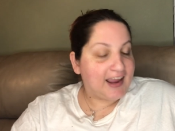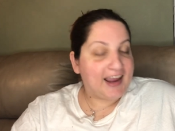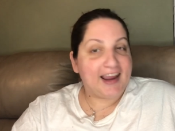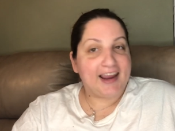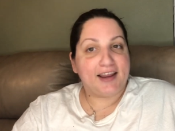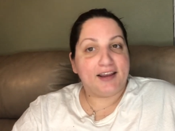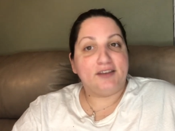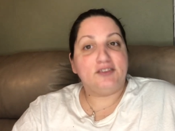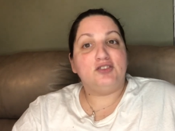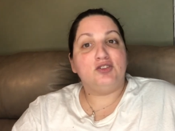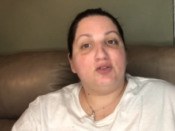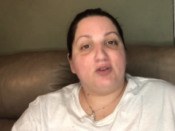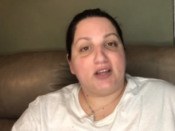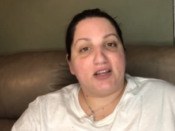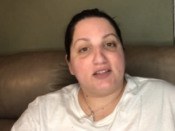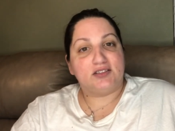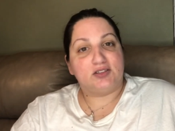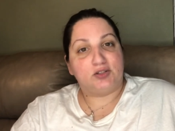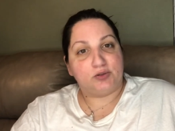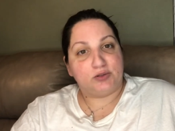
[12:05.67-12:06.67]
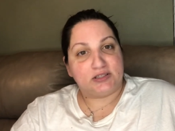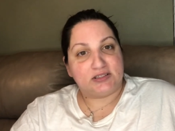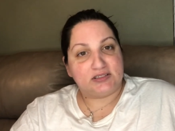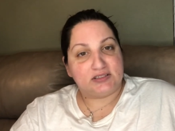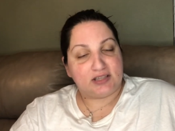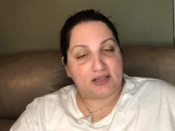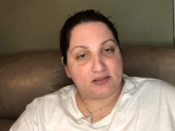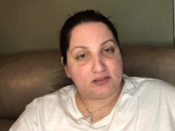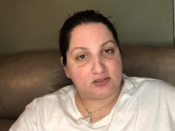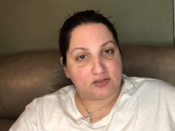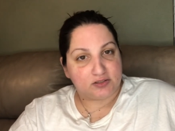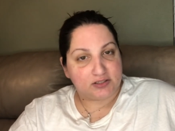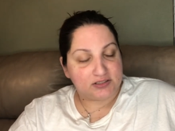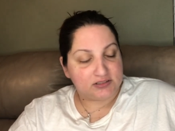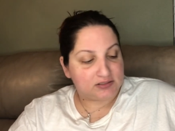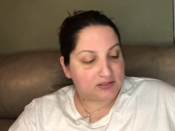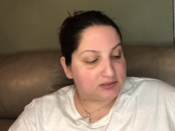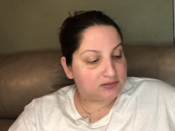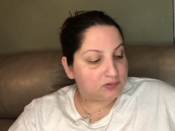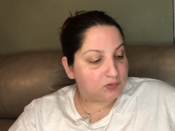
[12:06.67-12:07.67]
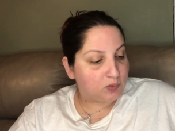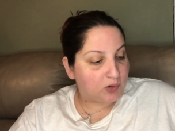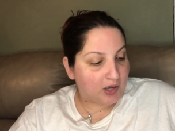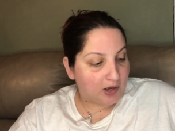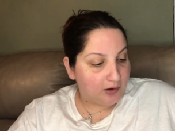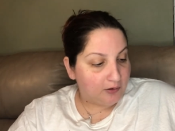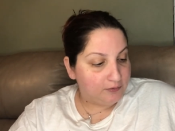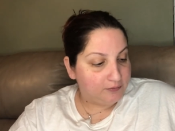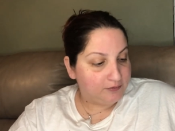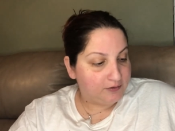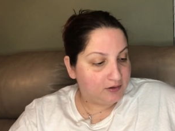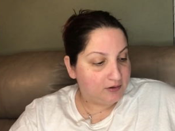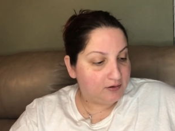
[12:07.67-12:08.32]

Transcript: And you get 2 accessories as well.